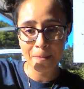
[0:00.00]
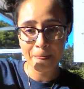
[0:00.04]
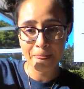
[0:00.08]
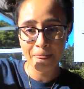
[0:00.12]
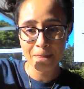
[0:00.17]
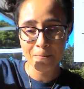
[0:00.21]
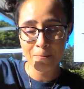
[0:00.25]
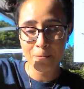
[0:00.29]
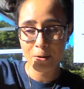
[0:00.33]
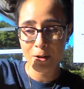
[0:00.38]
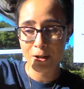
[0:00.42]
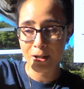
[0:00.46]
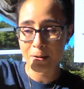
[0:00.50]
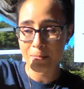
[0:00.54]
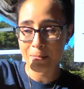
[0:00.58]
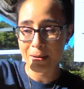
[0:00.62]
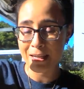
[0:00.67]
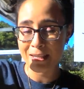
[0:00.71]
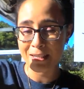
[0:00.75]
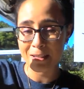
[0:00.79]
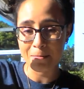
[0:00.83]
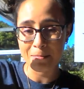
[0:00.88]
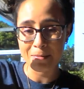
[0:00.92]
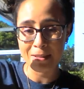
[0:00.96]
We're going to make
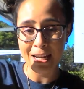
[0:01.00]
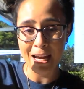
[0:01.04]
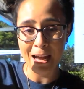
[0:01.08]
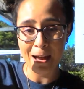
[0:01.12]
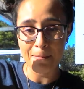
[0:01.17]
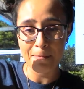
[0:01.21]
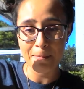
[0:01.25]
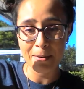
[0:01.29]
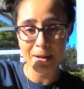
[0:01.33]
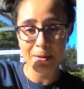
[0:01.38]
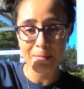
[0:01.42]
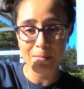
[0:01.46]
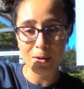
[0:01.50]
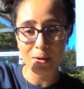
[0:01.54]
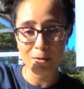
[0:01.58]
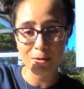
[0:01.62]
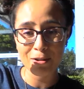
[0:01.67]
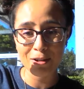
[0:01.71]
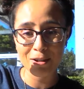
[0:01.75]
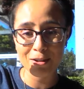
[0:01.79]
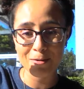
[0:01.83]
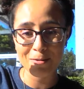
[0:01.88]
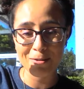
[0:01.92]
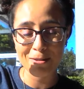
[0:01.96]
some tapping
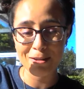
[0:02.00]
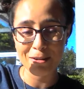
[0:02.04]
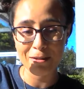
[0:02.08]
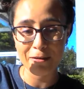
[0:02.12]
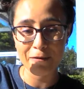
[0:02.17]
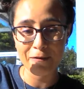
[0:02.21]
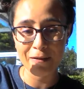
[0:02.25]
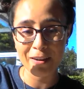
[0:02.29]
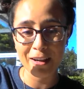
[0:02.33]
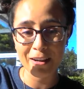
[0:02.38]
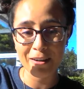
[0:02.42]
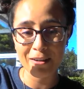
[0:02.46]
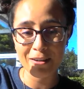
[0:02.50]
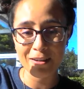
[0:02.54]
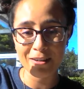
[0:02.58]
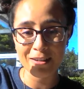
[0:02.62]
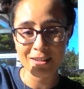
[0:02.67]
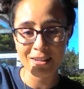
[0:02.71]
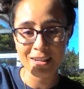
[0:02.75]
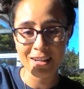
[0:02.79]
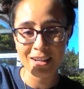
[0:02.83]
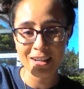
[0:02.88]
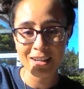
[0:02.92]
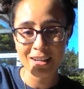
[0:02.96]
motions with our fingers
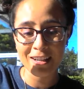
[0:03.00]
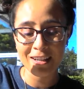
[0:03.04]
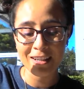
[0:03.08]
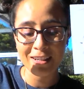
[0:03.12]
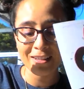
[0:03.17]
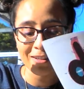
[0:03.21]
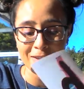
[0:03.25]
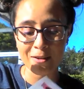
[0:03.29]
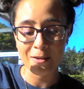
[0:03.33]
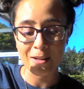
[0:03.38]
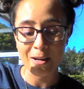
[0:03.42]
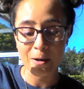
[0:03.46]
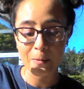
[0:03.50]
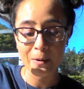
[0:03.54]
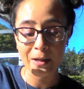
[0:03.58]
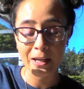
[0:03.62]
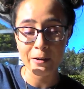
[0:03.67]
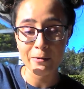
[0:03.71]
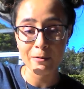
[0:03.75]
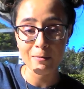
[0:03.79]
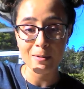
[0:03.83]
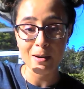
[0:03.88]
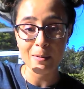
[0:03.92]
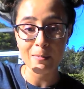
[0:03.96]
so that we can
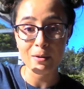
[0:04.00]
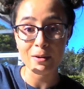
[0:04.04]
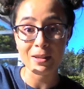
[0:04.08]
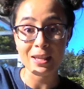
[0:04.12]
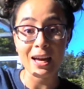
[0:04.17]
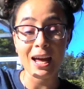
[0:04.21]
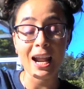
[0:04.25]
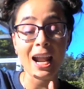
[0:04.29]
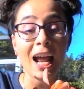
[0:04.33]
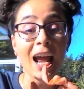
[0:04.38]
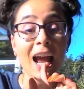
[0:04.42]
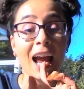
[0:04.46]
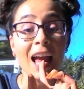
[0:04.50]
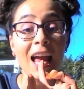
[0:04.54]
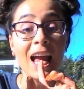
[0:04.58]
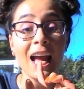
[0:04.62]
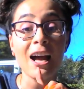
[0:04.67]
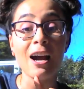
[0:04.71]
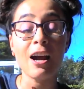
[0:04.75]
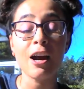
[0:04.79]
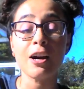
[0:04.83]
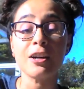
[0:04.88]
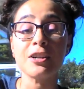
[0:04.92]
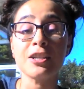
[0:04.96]
remember that
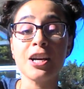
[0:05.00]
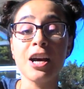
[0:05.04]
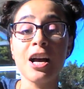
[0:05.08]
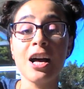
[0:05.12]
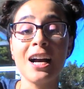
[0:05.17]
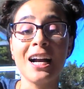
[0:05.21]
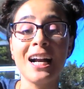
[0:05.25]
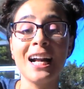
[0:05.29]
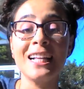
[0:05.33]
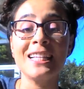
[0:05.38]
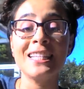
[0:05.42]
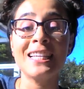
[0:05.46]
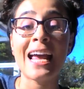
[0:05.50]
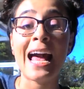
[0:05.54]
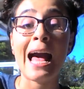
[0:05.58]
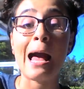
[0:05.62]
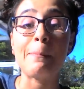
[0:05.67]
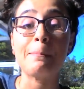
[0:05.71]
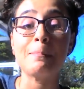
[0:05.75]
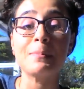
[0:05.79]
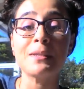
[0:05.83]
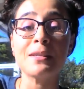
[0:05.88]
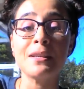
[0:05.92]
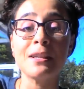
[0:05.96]
our tongue
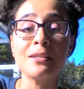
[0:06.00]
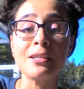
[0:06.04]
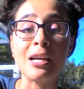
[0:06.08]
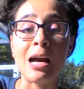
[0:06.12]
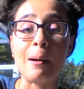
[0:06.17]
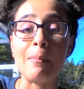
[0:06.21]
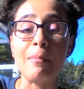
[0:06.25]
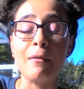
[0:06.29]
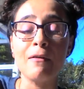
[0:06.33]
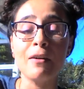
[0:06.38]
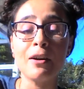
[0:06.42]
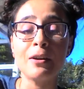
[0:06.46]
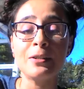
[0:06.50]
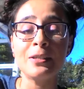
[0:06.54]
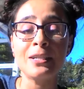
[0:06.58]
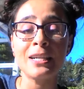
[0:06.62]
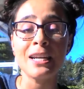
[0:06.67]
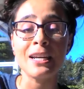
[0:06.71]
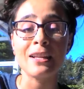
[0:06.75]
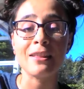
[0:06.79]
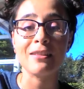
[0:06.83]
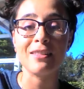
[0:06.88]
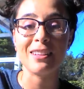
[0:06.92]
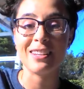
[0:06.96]
taps the top of our teeth.
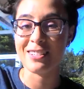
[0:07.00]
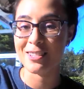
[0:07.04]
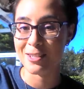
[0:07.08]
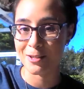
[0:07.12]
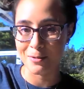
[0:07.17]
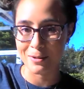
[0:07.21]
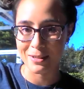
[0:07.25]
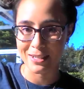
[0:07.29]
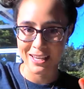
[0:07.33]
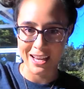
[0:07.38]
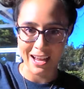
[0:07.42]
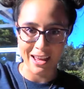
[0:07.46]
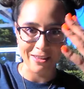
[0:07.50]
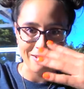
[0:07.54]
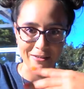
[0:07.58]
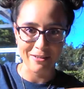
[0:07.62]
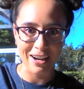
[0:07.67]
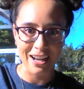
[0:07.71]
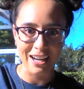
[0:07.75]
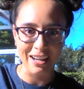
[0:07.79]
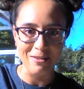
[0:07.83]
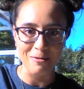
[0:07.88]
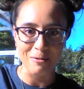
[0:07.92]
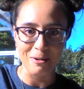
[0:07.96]
Let's do it together. Ready?
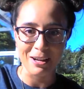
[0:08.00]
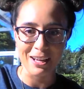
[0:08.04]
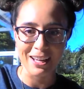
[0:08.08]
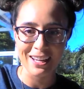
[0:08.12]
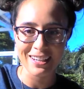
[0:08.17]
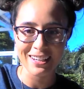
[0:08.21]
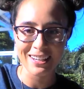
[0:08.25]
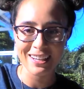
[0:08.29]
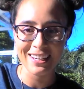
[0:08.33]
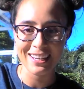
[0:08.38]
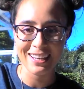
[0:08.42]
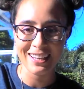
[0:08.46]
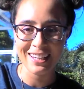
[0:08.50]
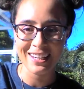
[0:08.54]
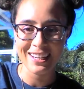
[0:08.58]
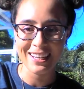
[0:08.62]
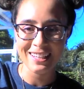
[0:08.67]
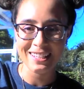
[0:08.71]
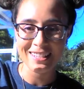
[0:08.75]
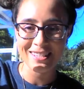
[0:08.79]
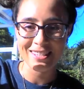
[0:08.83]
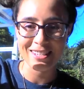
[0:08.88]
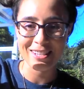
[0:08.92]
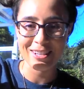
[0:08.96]
1,
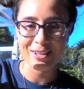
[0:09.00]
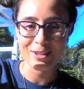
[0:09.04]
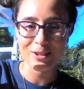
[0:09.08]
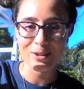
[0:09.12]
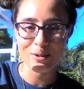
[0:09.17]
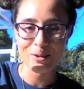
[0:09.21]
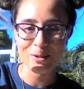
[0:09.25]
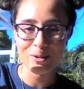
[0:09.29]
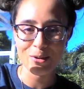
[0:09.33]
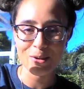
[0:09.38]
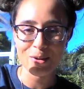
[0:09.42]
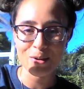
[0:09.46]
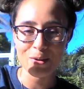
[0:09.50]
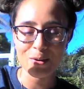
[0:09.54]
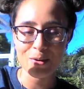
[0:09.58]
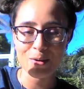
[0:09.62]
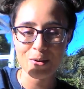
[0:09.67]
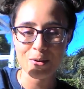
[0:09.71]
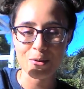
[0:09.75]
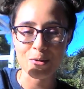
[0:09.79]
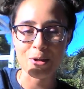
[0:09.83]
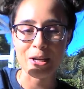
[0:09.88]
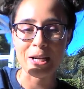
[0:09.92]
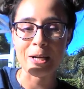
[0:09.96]
2,
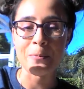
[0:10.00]
3.